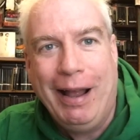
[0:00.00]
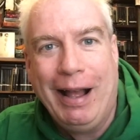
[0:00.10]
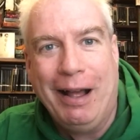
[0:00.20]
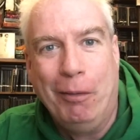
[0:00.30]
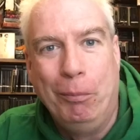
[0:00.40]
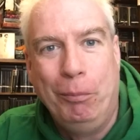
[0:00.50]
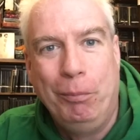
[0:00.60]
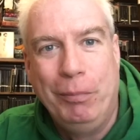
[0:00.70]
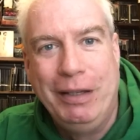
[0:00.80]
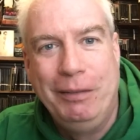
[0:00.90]
Uh,
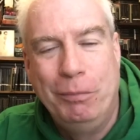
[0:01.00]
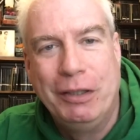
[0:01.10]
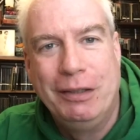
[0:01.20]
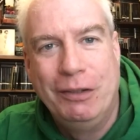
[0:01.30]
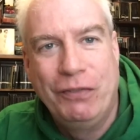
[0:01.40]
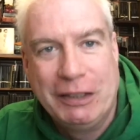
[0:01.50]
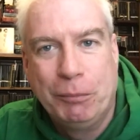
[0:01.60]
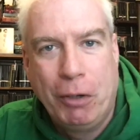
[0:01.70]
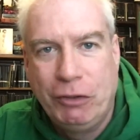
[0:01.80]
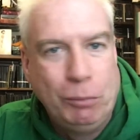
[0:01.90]
but, but Defense
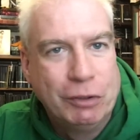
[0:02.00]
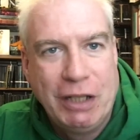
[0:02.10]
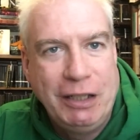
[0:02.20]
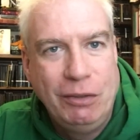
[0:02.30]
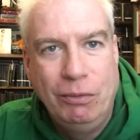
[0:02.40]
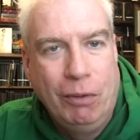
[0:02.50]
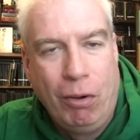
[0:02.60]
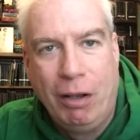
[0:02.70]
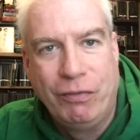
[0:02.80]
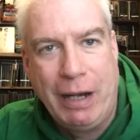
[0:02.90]
of Poesy will take you
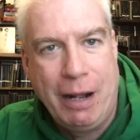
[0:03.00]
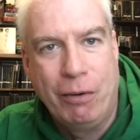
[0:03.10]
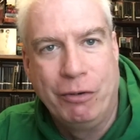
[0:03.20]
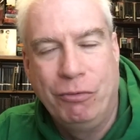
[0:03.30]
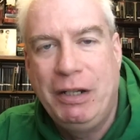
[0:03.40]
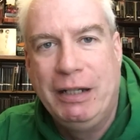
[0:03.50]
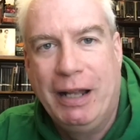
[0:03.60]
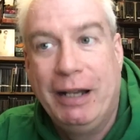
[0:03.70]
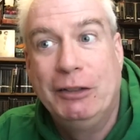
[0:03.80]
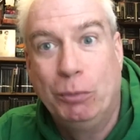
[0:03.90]
all of an hour to read,
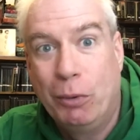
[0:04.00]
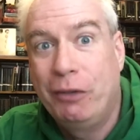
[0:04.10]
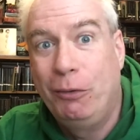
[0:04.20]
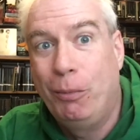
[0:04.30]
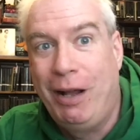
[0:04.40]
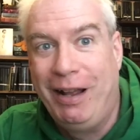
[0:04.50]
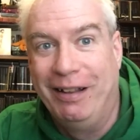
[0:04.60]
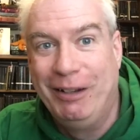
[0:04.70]
and it's worth your while.